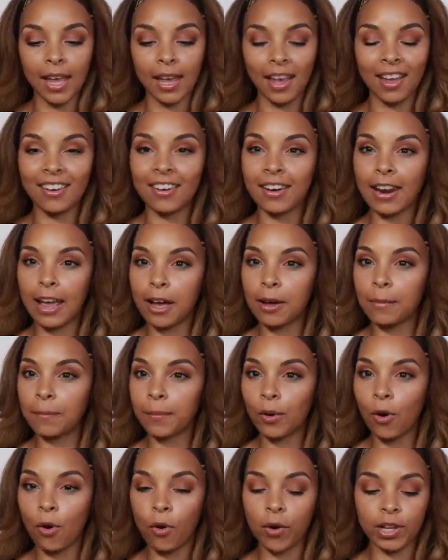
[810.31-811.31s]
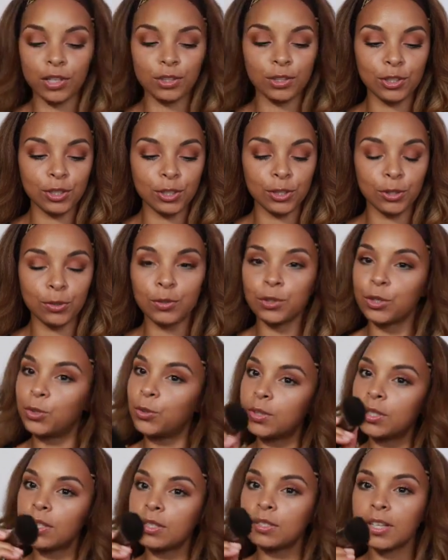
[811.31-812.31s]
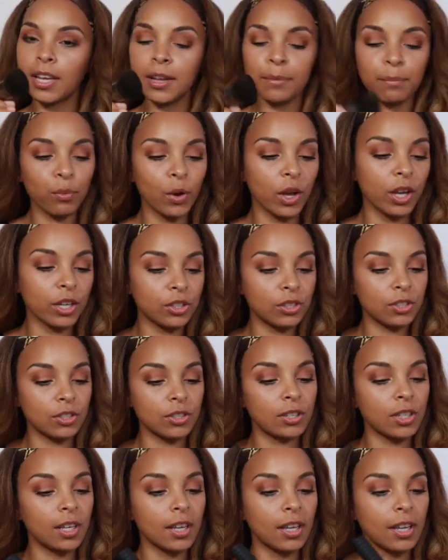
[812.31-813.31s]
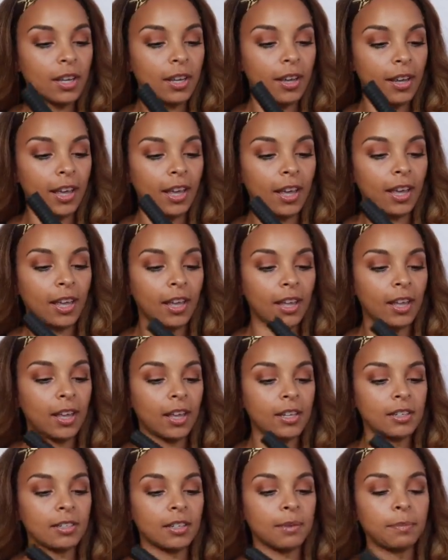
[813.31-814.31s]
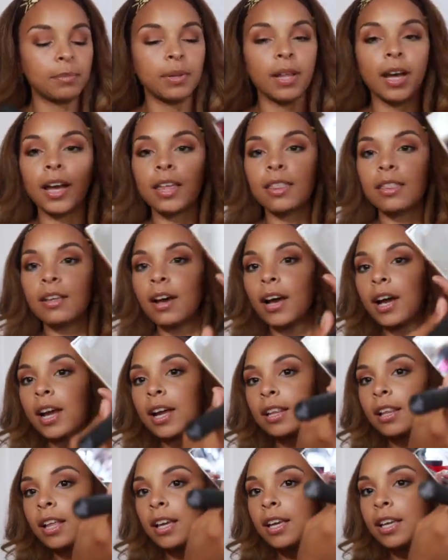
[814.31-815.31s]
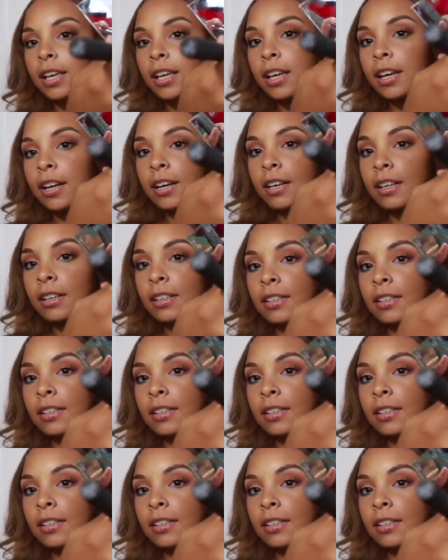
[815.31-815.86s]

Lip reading: And now I'm going to use the same brush and apply the highlight here